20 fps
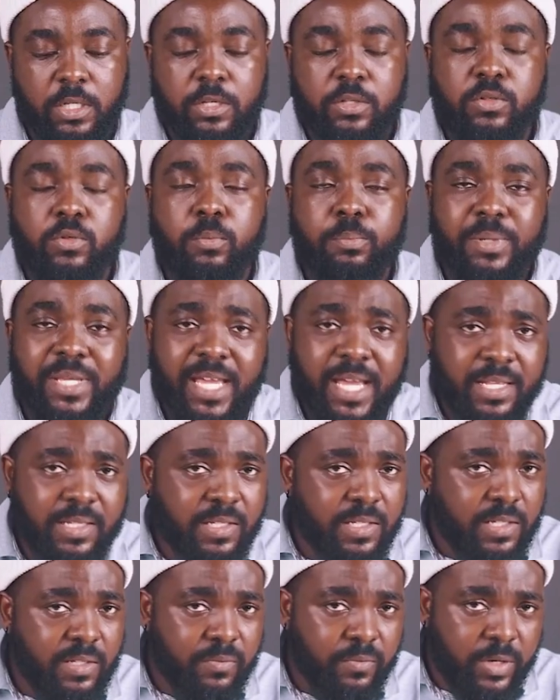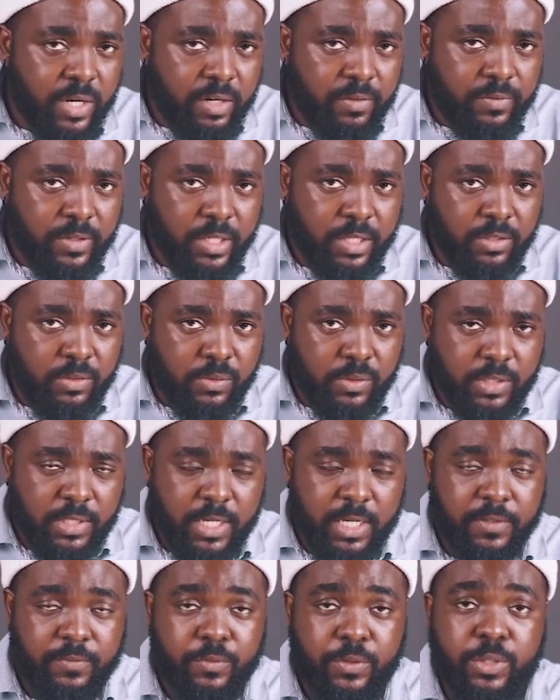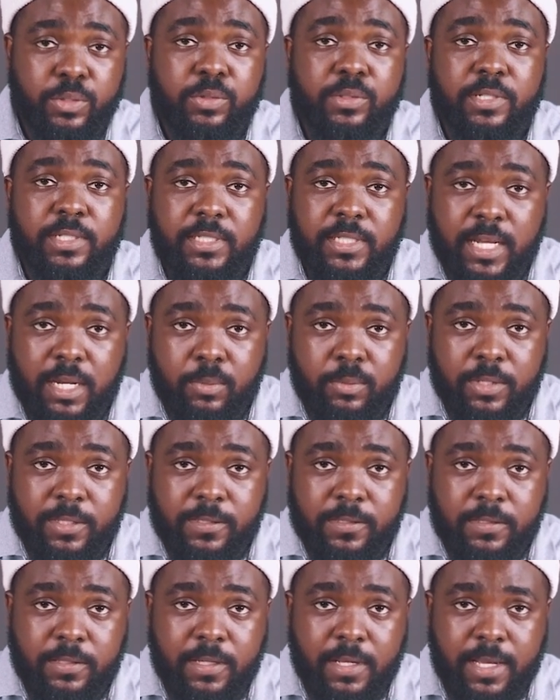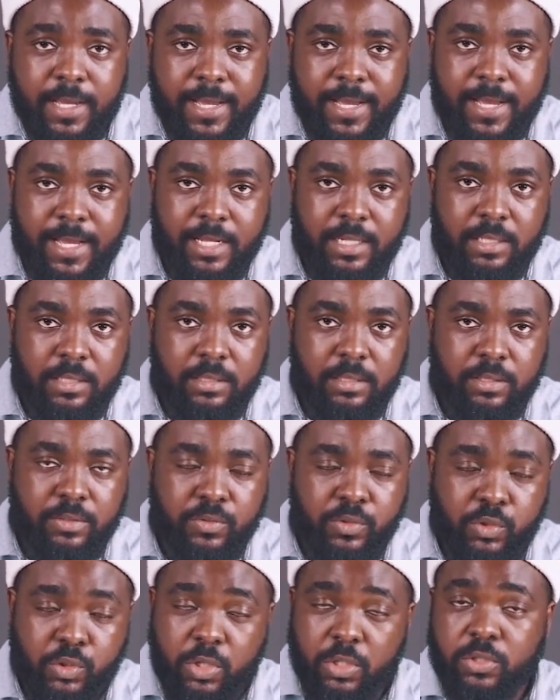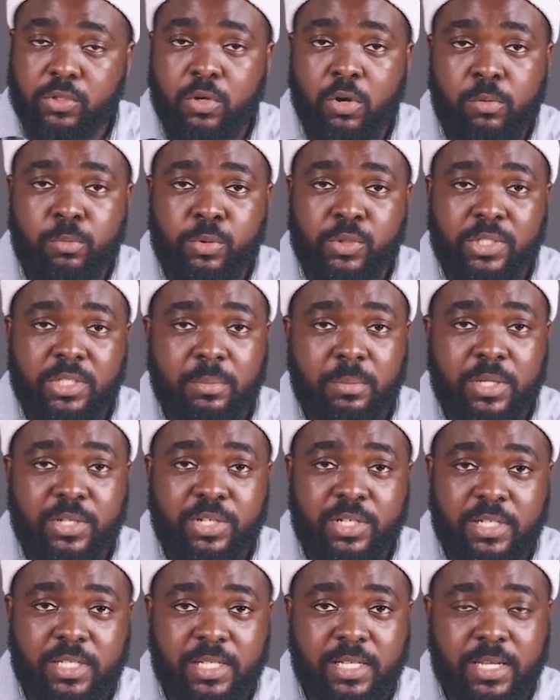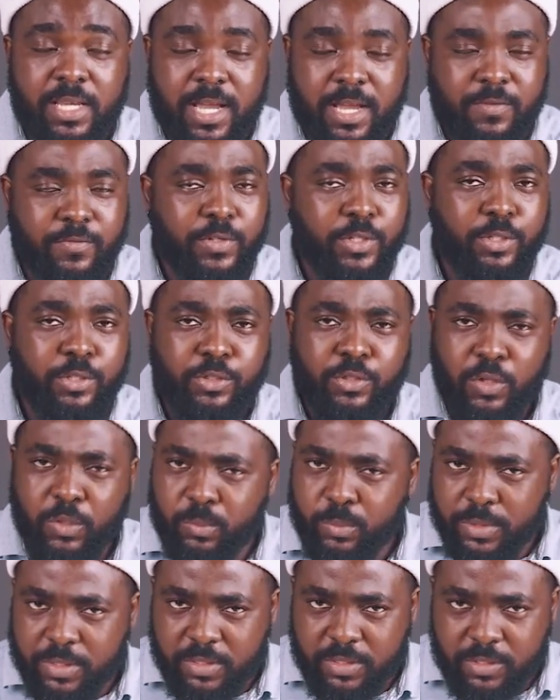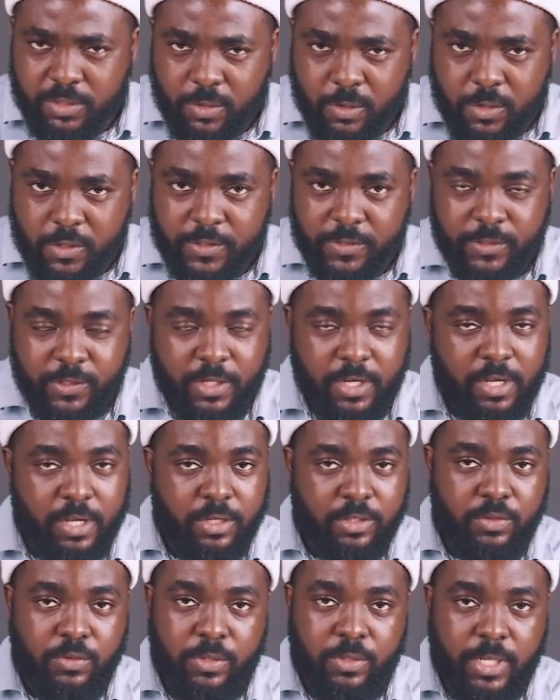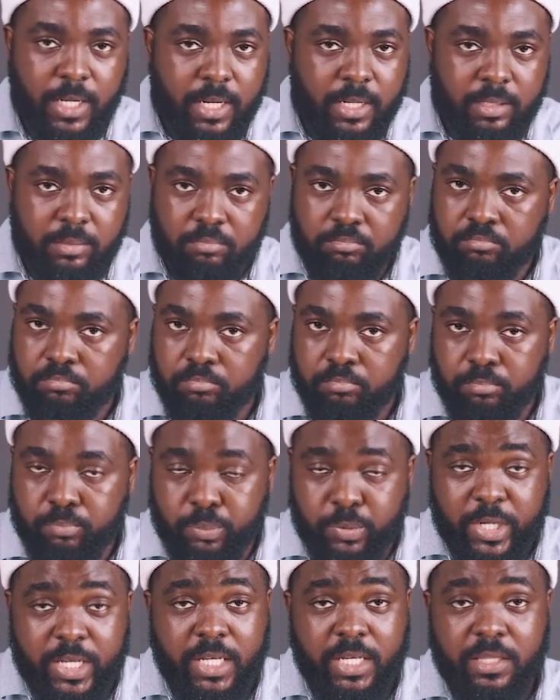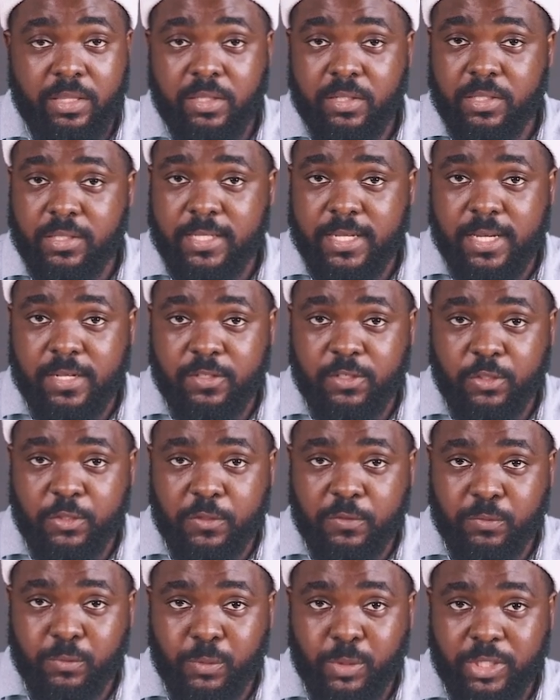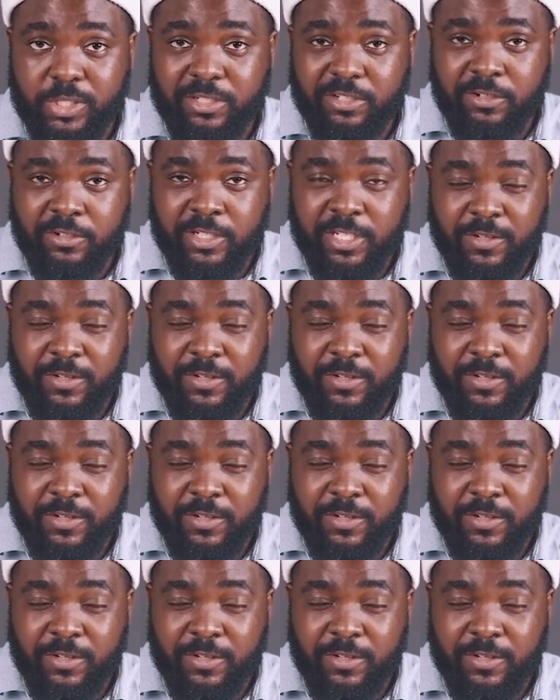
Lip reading: So Behance is a very, very good site for you to start with. And just almost immediately after you're done with this course, you can bring in the designs that you've worked on.